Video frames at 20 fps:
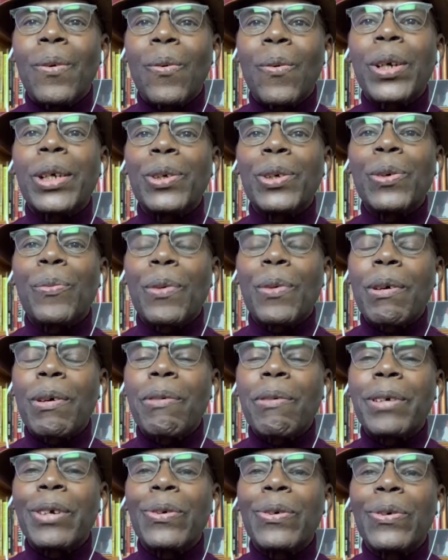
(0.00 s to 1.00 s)
What you
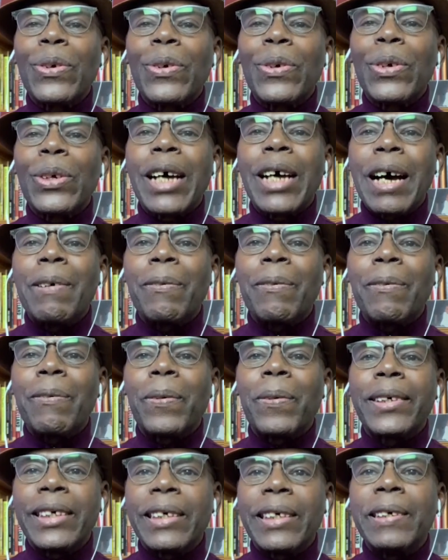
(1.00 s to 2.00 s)
probably do not have,
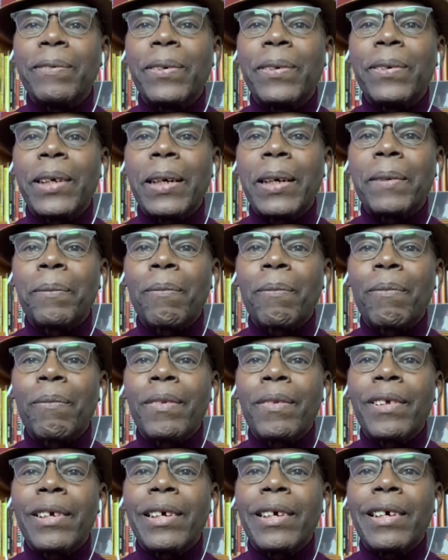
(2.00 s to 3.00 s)
Jennifer,
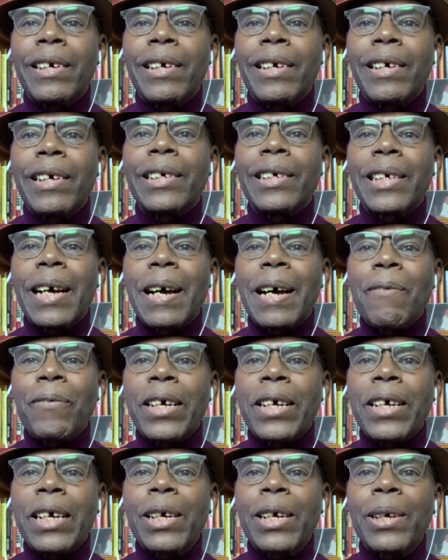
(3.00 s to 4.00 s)
is
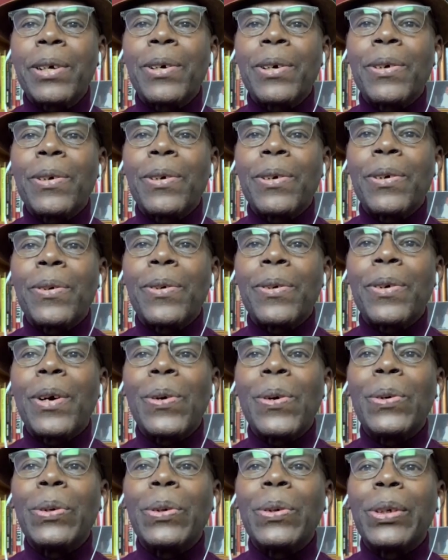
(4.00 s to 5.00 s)
having
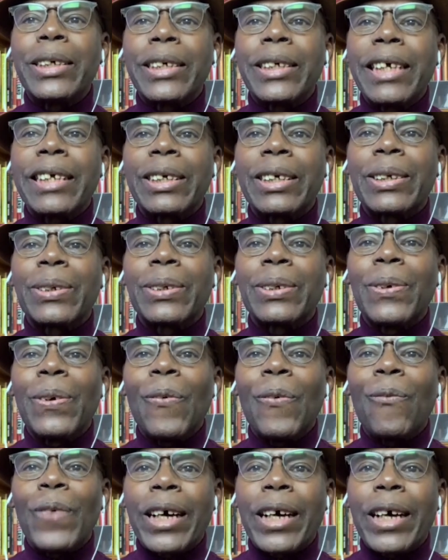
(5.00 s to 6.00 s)
your own sets
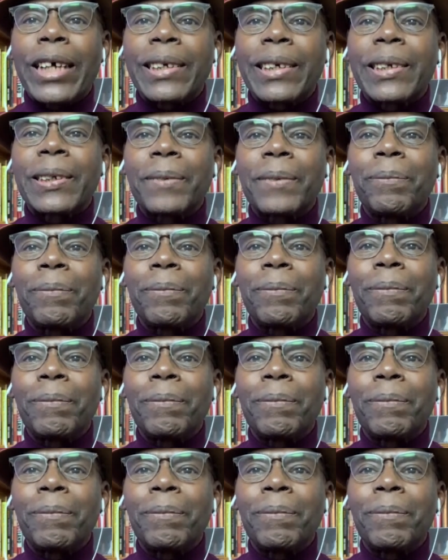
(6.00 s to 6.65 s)
of facts.